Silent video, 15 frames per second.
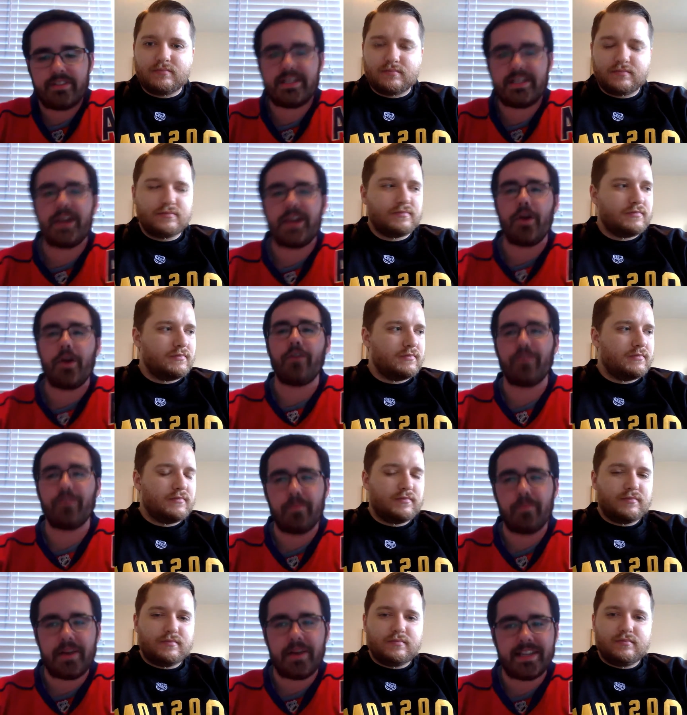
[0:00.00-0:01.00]
Speaker 1: not
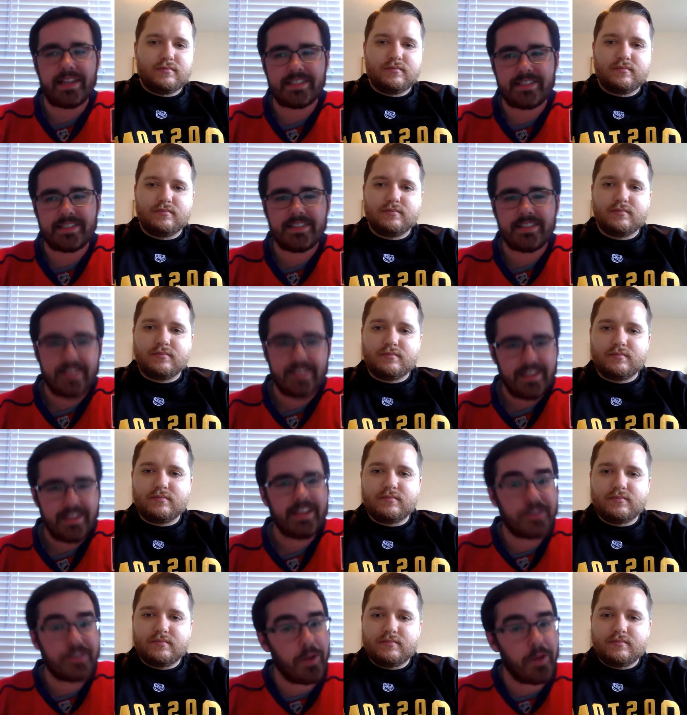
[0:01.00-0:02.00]
over, but it's
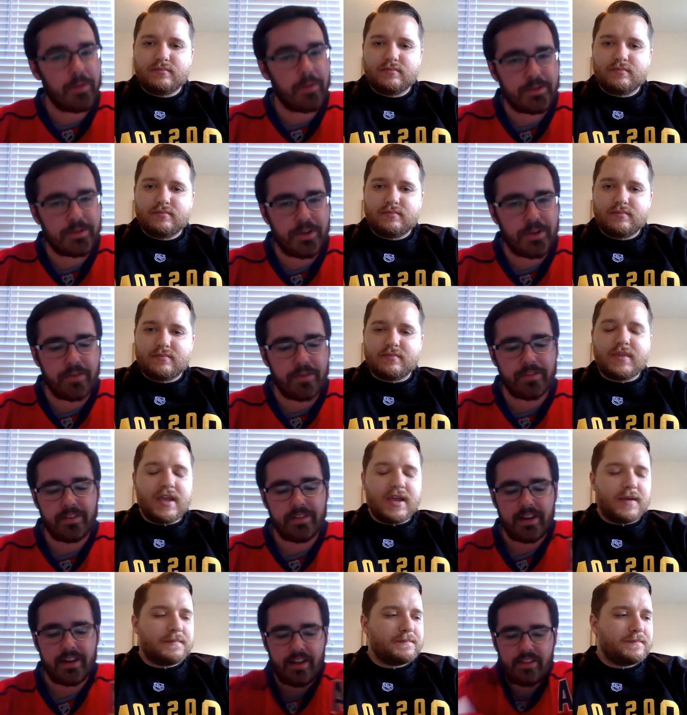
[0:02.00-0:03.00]
almost over.
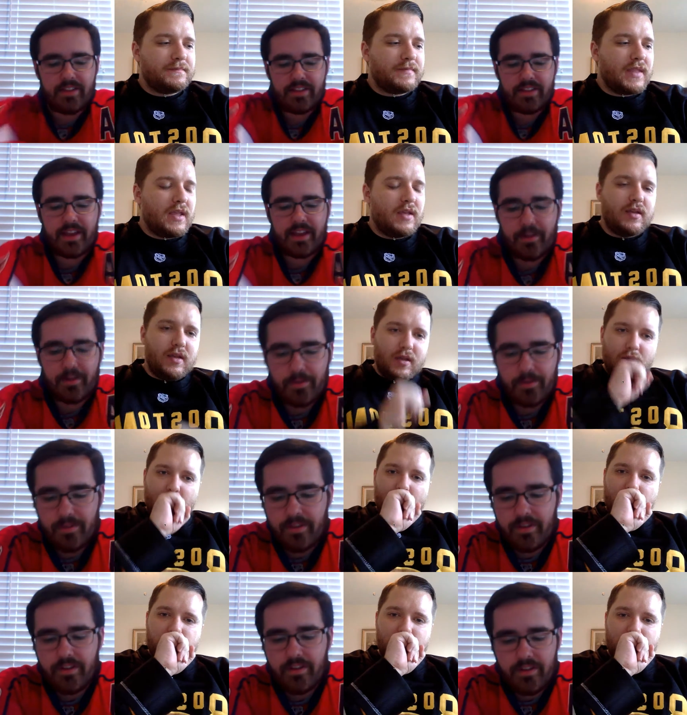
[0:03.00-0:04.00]
Yeah. And I think that'll
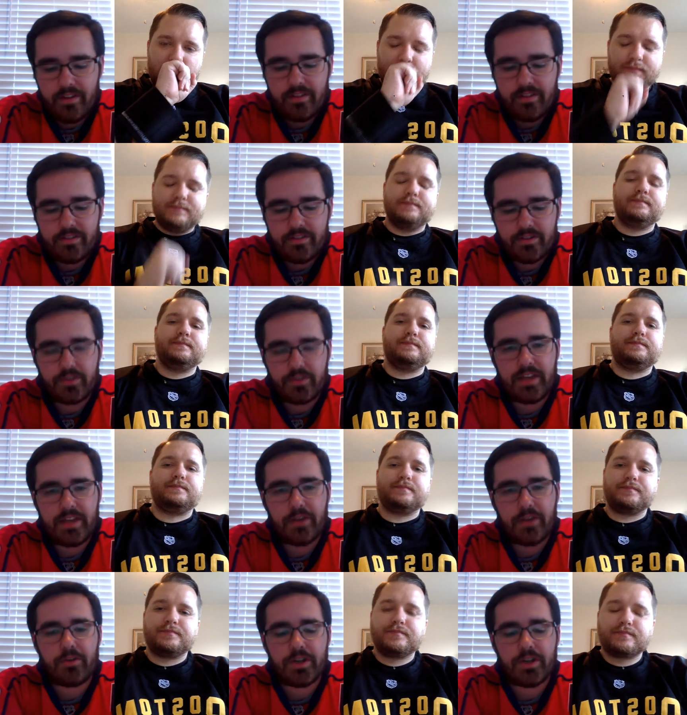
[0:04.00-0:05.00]

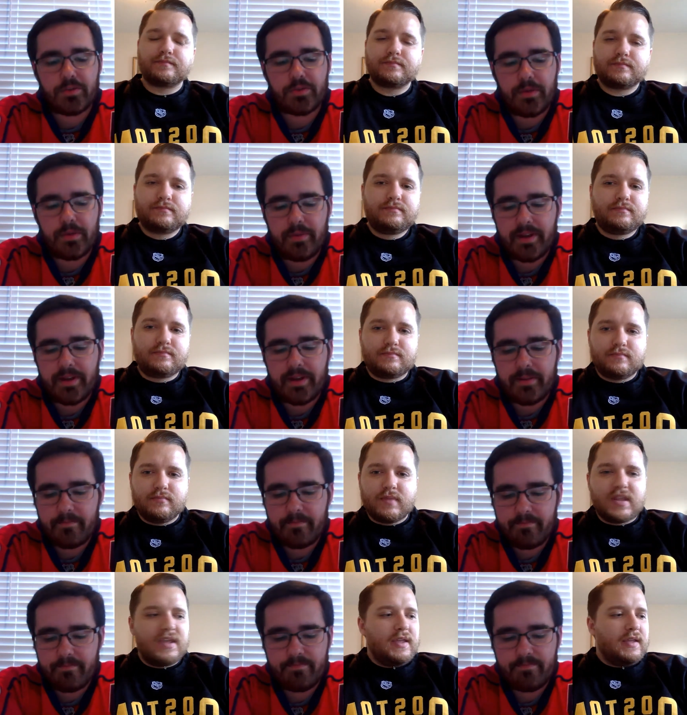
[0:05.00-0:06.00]
crush Winnipeg.
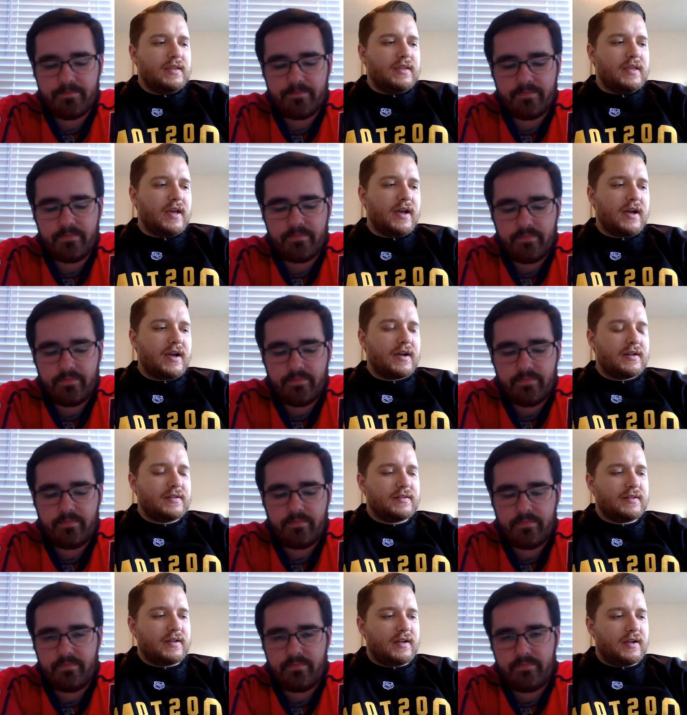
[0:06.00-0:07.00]
Speaker 2: Yeah.
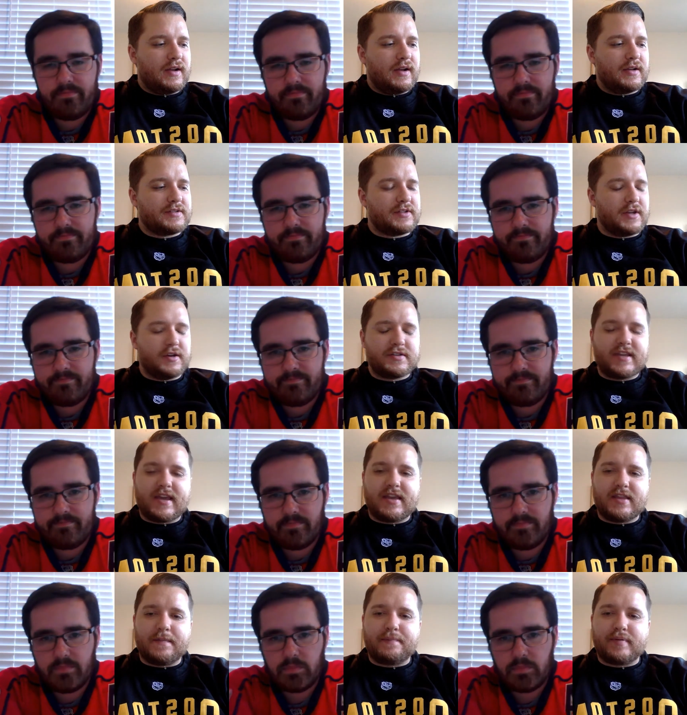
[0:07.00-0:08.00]
So you're
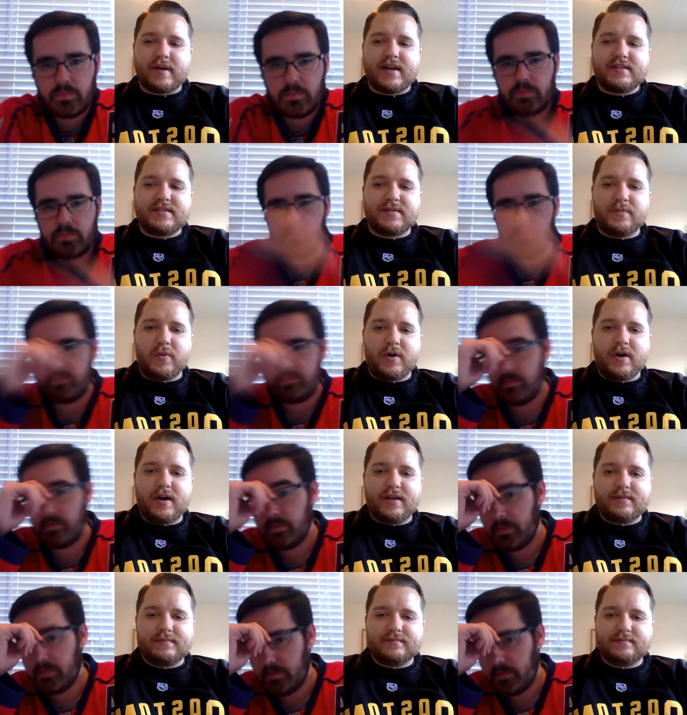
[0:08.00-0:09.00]
taking the Preds in
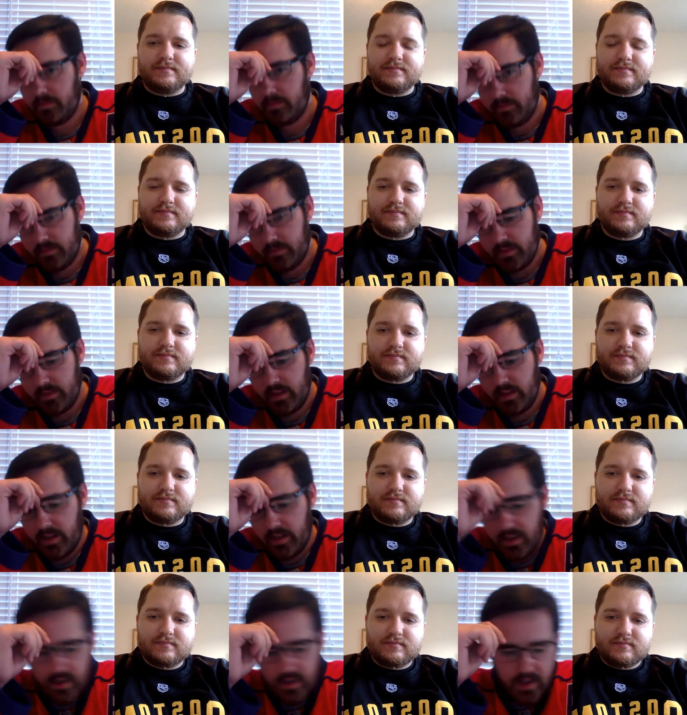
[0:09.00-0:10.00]
what?
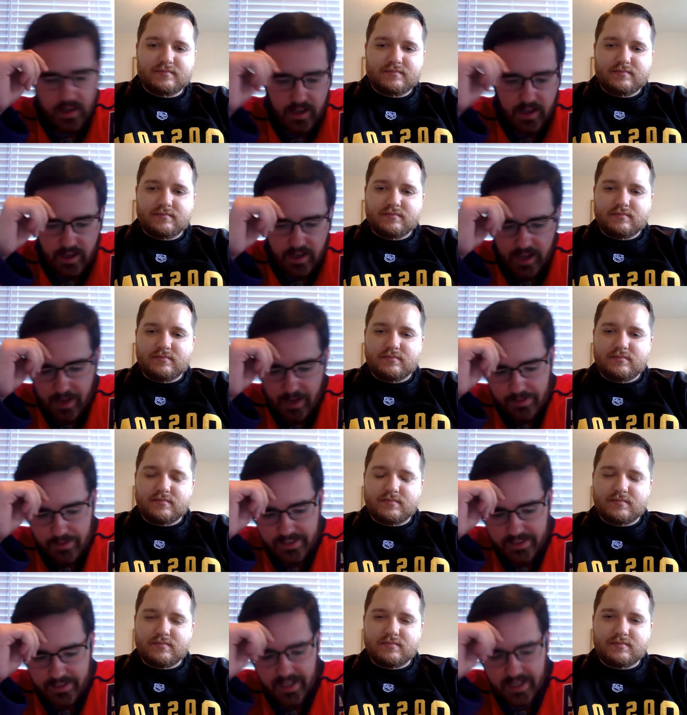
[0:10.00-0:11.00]
Speaker 1: I
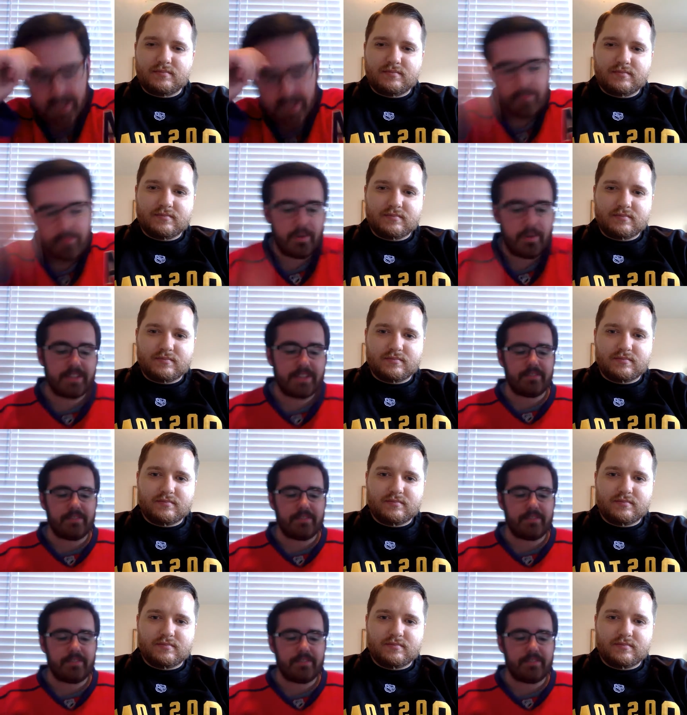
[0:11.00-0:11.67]
would say Preds in